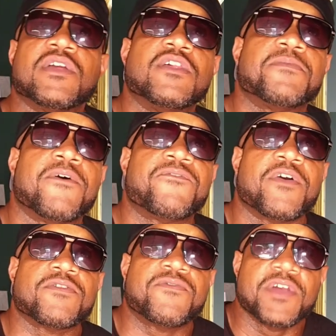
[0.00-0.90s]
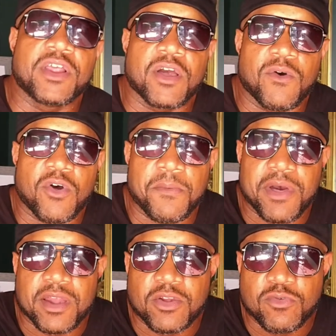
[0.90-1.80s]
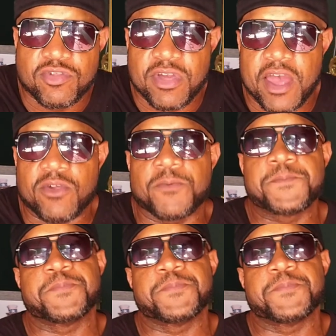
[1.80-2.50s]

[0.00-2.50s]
this is my first video on my new channel.